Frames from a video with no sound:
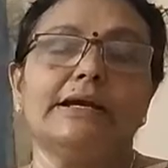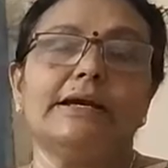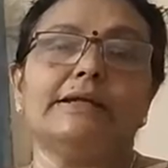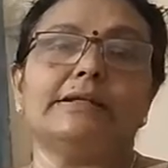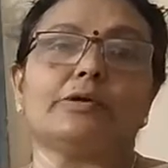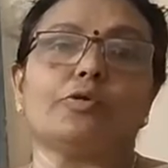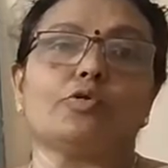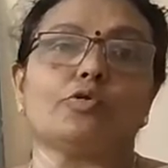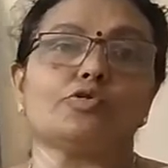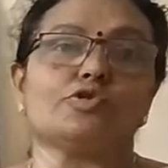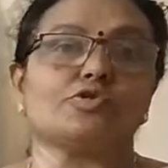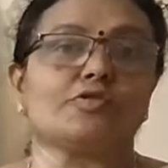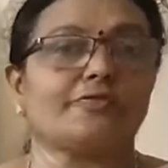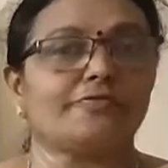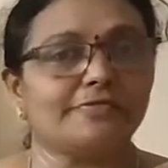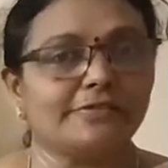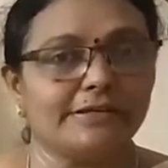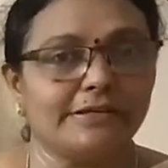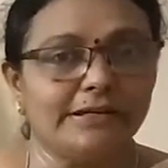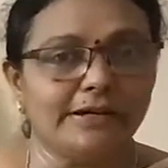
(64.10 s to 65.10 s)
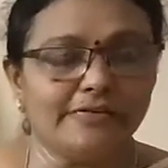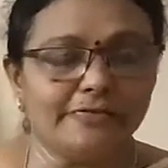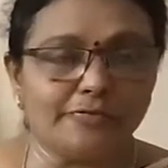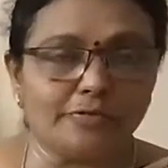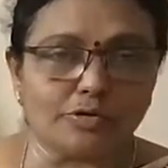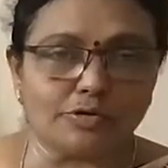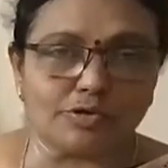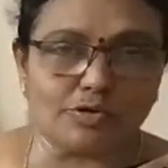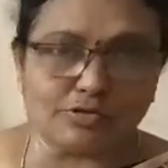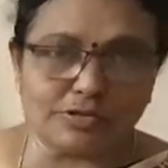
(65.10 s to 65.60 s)
in the coast of Syria
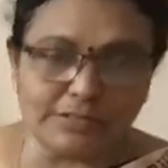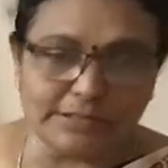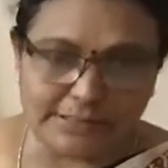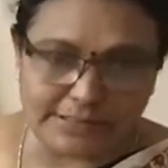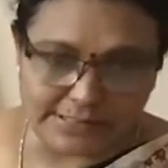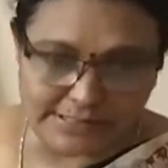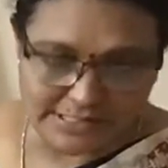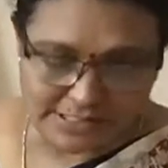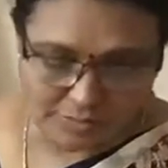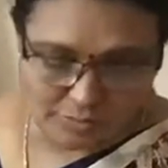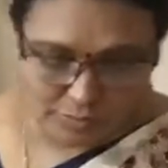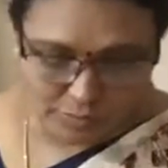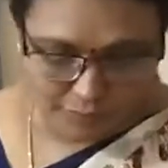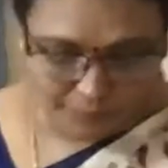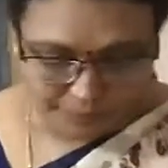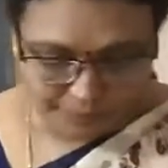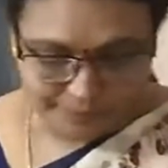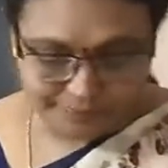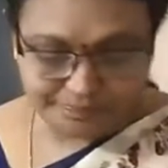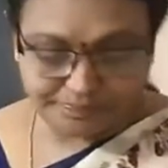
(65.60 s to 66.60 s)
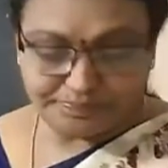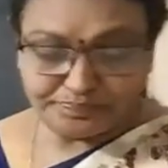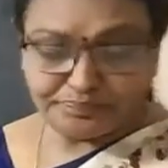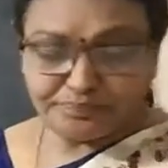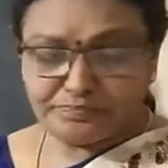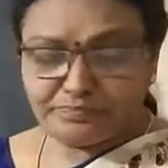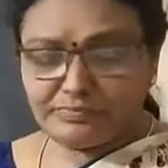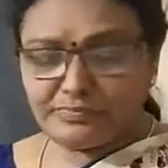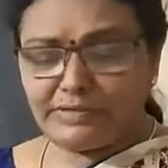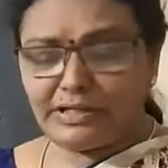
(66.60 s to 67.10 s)
4,000 years ago.
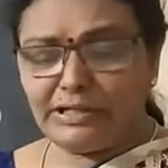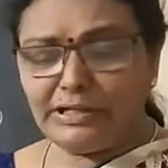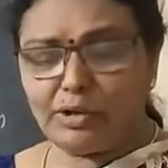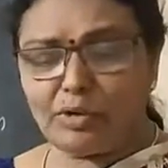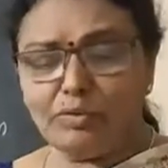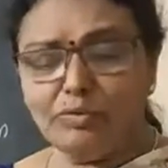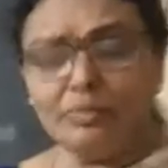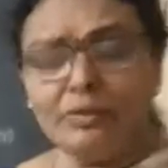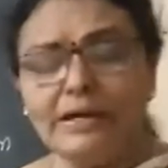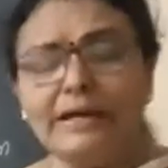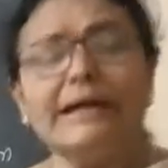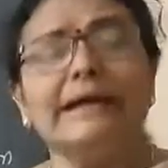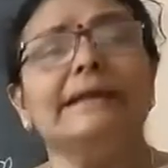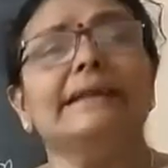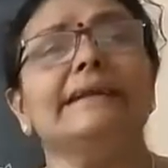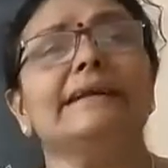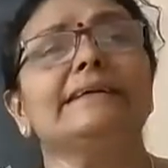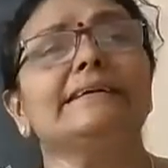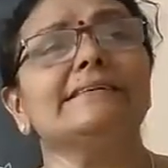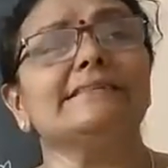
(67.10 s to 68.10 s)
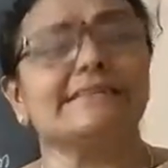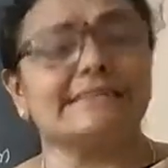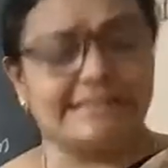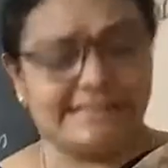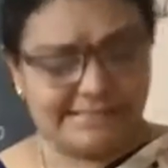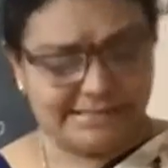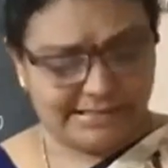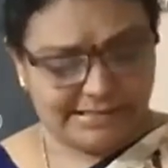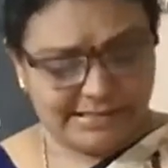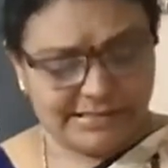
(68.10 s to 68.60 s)
Now, let
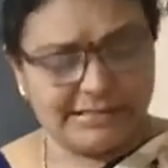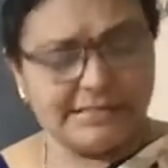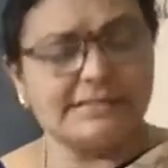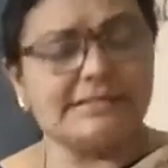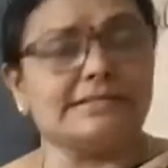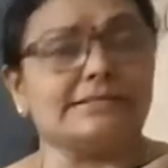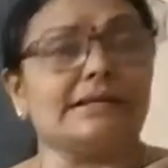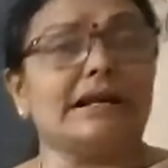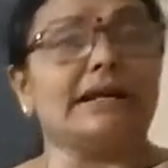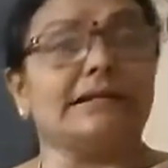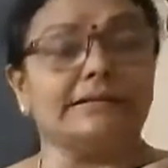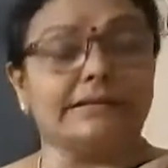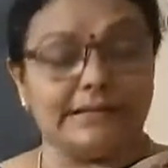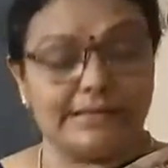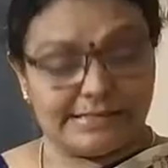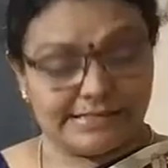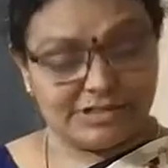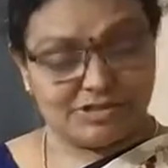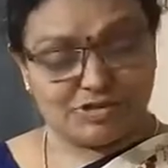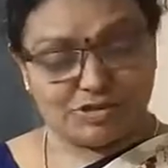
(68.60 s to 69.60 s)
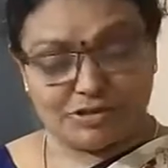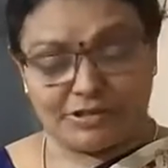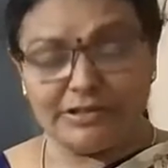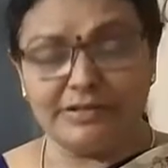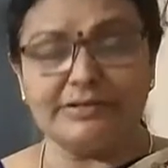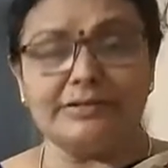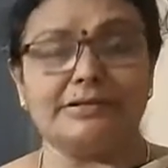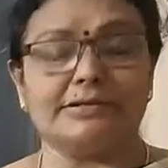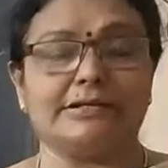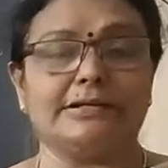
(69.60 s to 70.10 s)
us start the lesson, children.
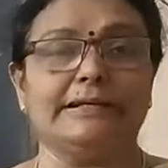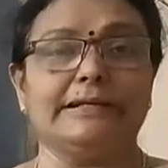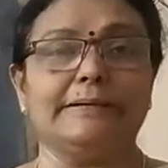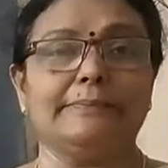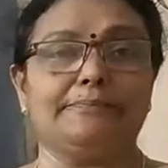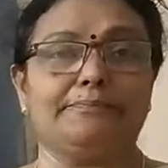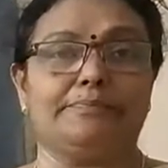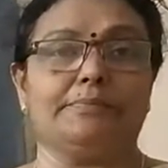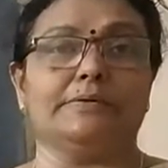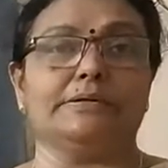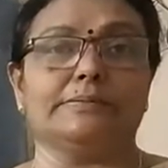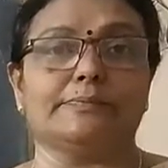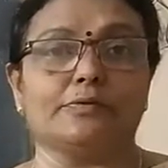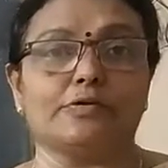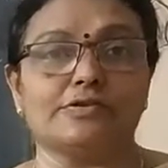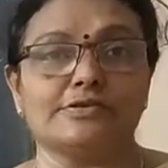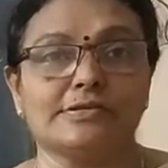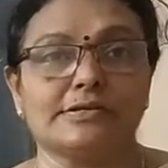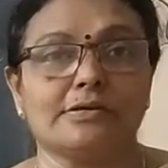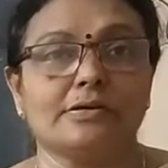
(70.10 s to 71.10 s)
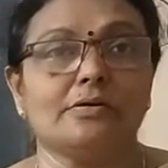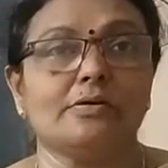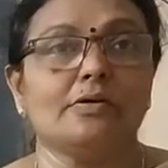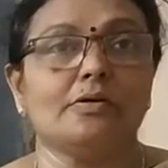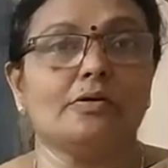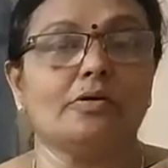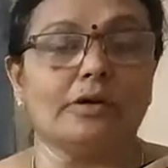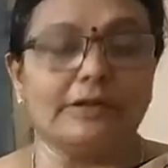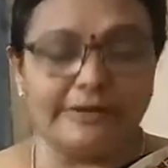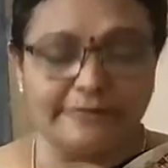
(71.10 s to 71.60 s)
Keep the books
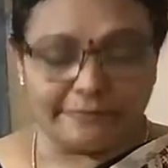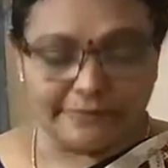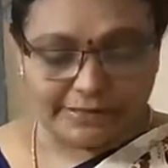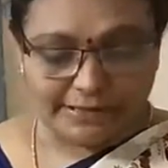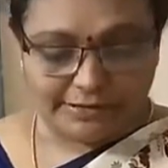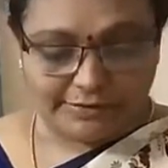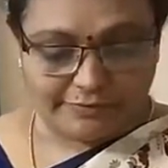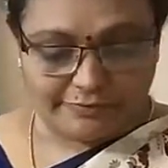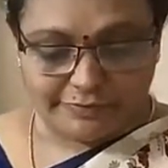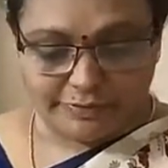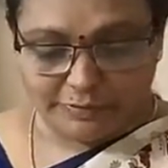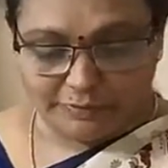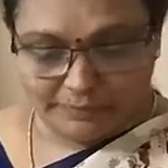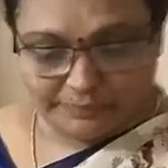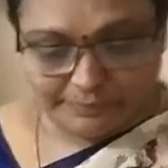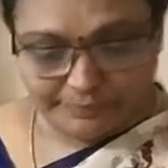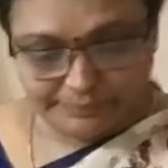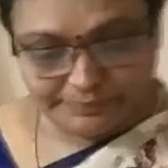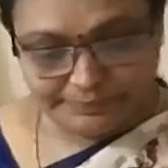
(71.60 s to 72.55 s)
all in front of you.